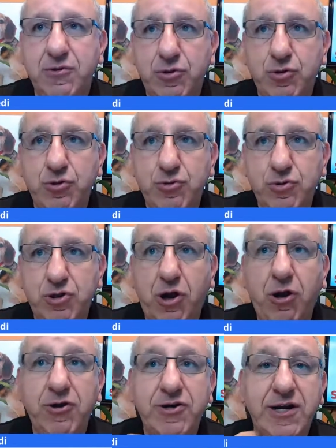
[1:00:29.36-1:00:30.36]
to
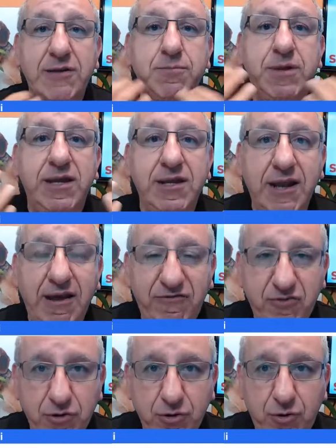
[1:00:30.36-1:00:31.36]
tolerate being
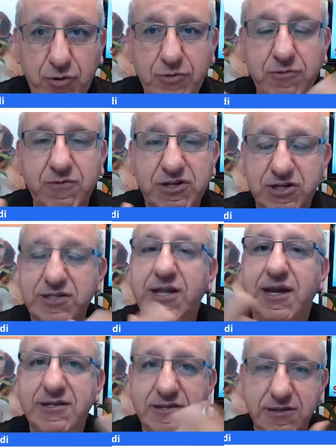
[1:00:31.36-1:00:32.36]
left alone, which it
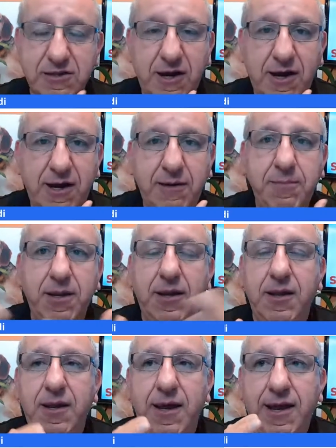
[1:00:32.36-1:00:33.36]
takes time.
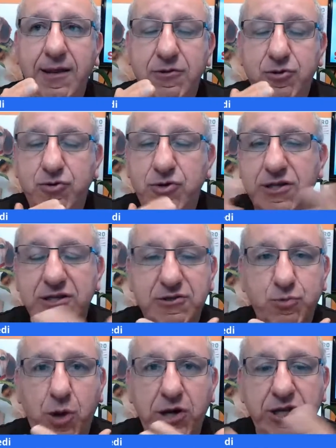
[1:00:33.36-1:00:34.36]
And during
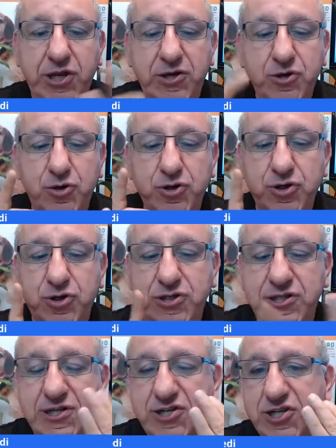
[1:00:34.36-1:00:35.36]
this 1 year, you're
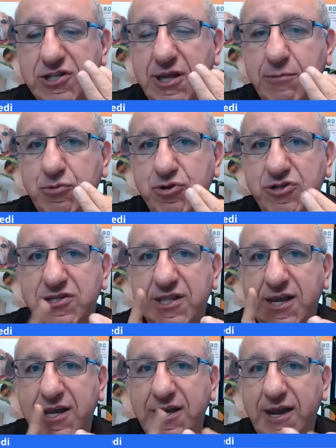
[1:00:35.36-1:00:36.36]
teaching them to
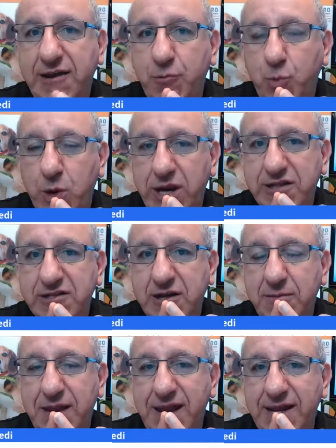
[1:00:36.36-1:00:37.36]
stay and wait
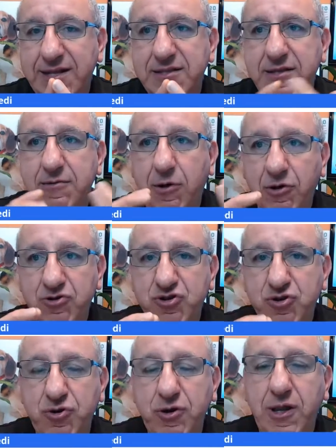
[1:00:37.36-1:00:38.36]
command
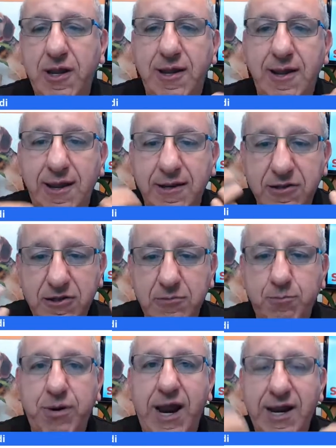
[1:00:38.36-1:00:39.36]
also, and
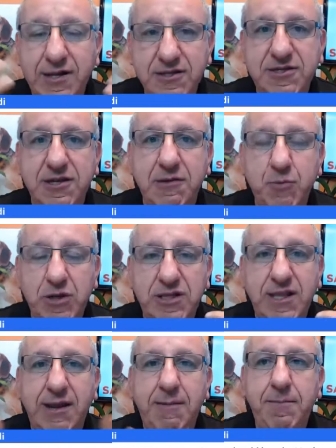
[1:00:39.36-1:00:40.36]
practicing with
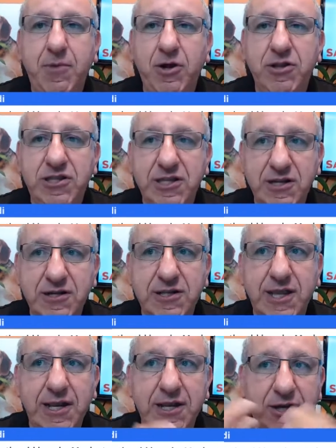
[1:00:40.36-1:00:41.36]
them until
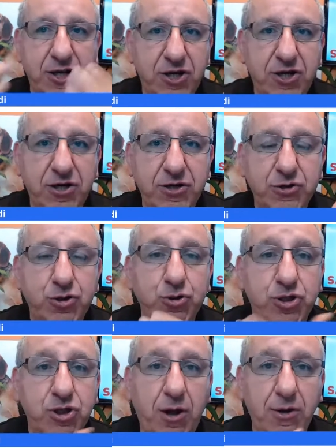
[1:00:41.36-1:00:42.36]
they learn to
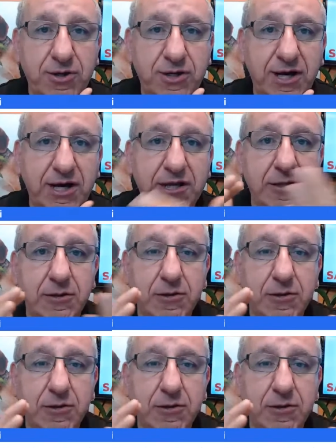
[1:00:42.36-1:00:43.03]
tolerate